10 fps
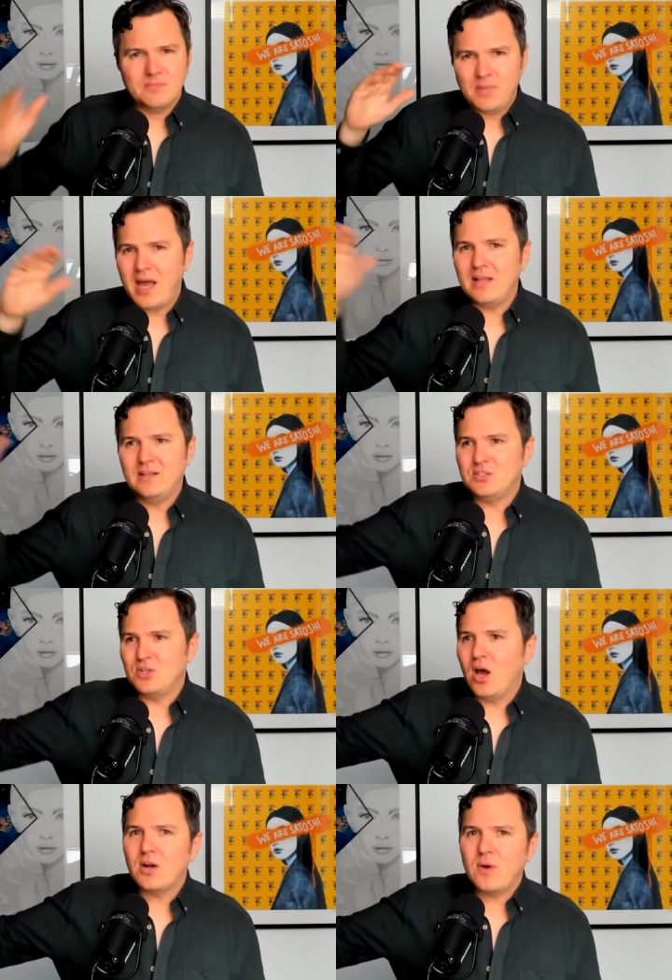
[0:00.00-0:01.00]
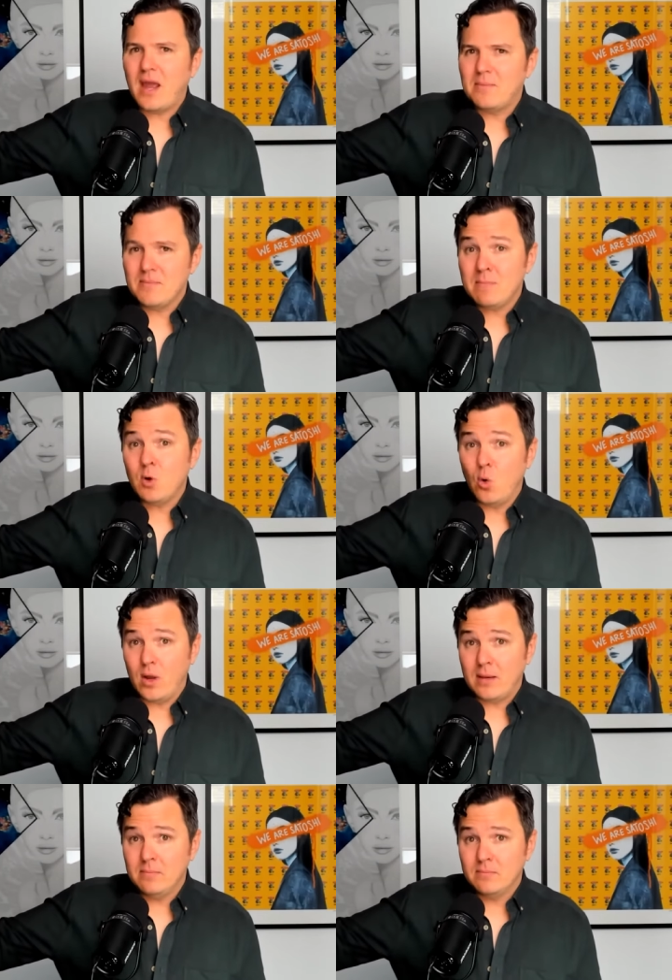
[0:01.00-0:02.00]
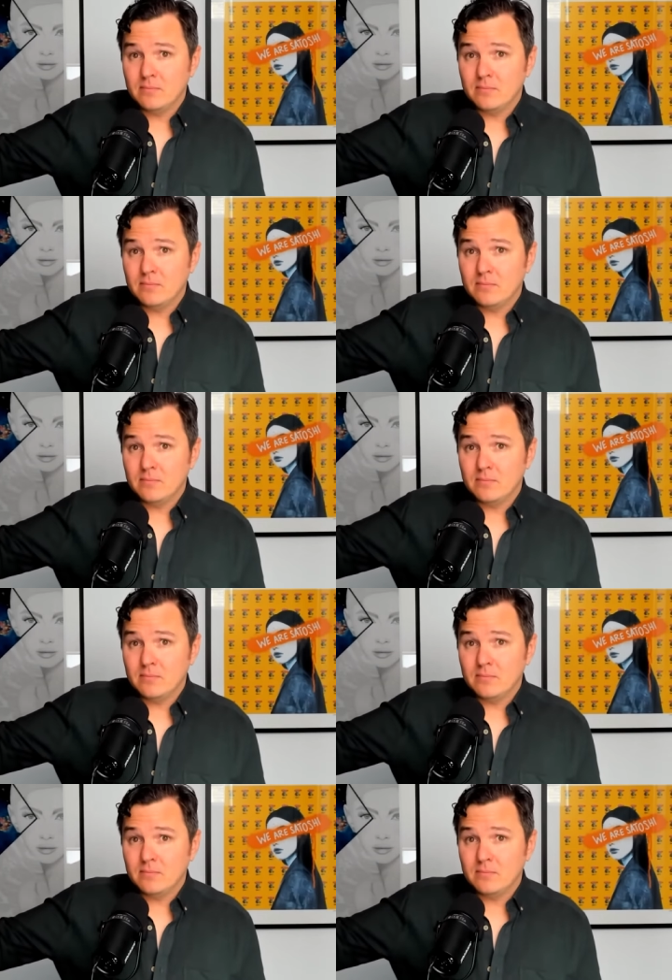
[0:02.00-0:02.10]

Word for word: pile of dog crap meme coin.